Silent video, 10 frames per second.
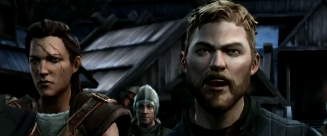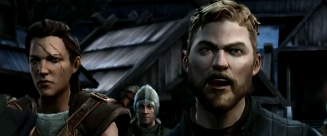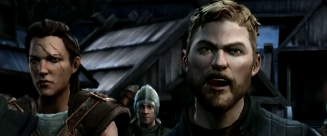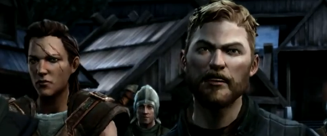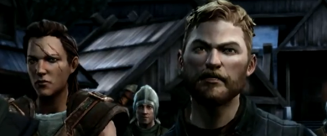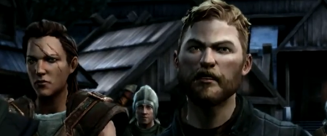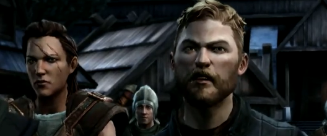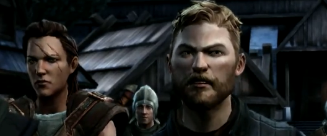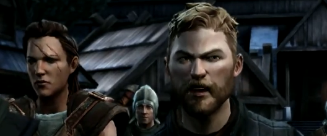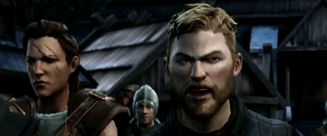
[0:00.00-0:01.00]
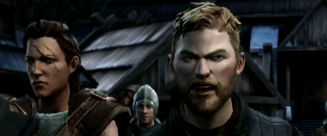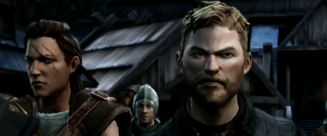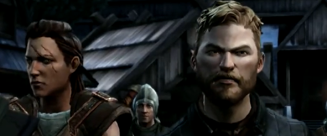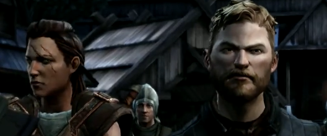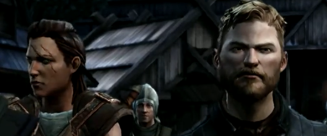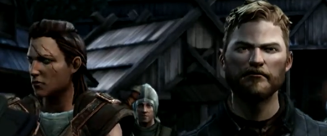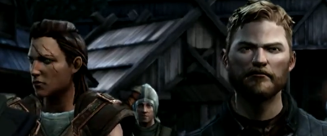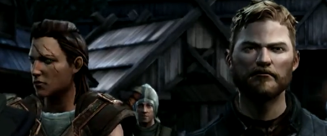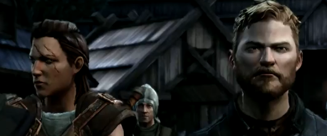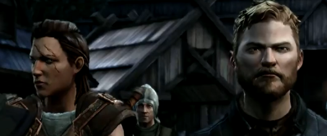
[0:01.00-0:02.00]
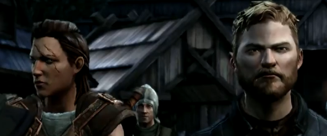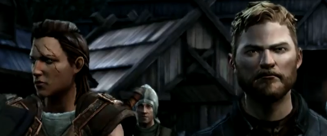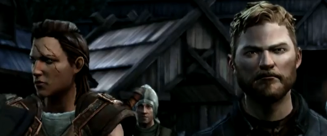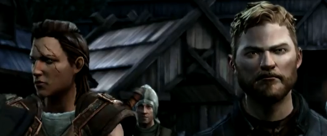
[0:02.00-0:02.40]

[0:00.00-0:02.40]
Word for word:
Speaker 1: that I never agreed to. You really